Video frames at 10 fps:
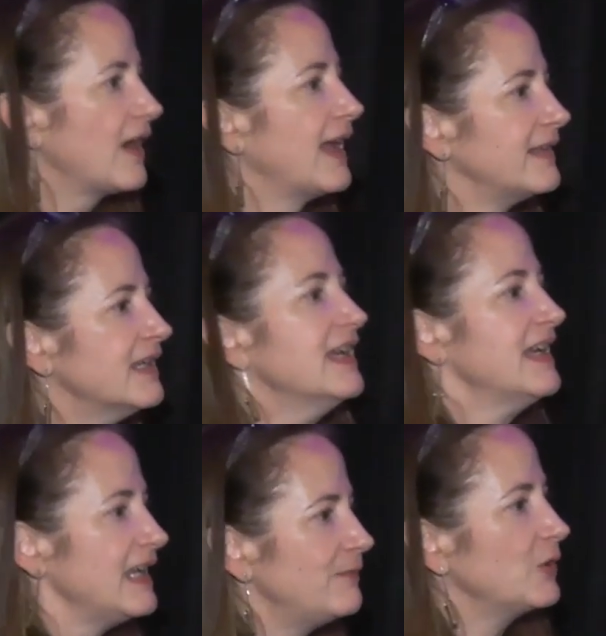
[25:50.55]
And
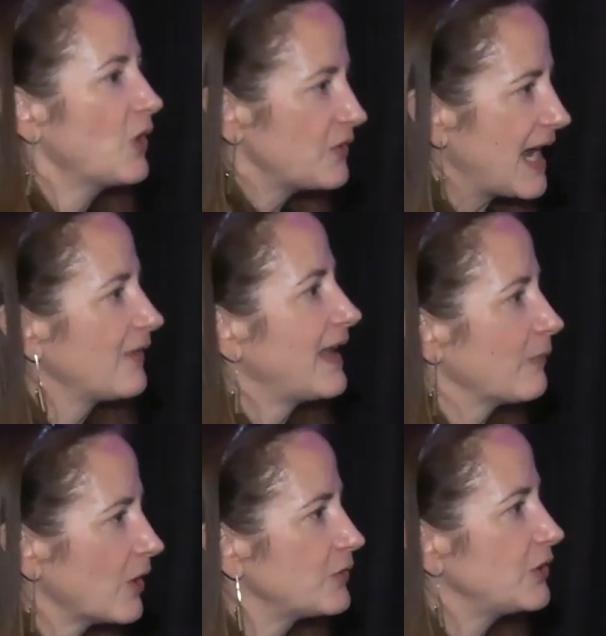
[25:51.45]
if you go down that
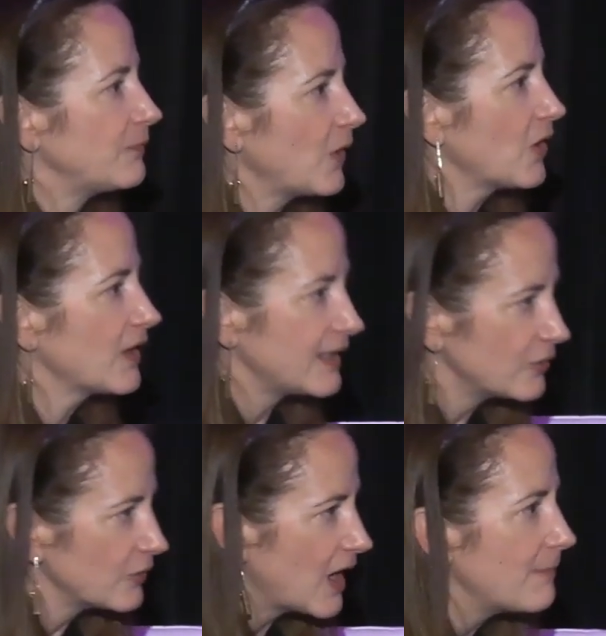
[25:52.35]
road too far and you're
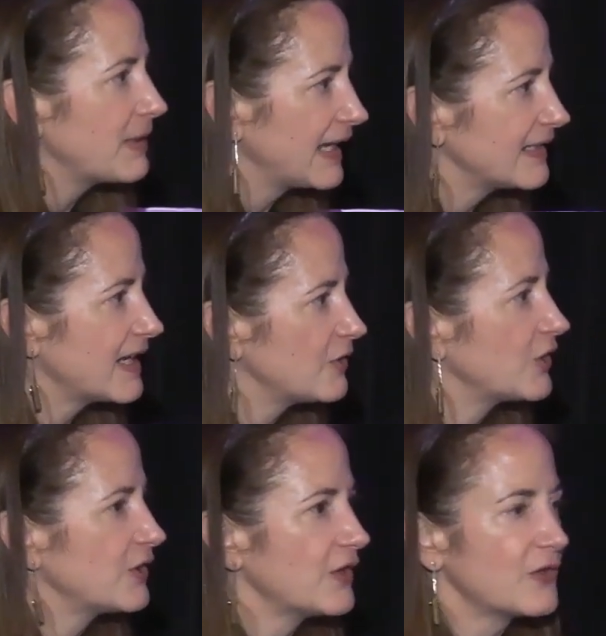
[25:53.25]
not paying attention
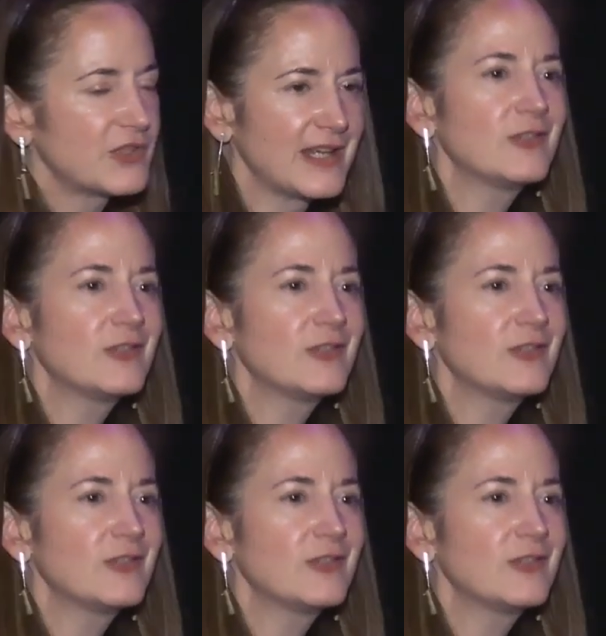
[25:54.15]
to those things,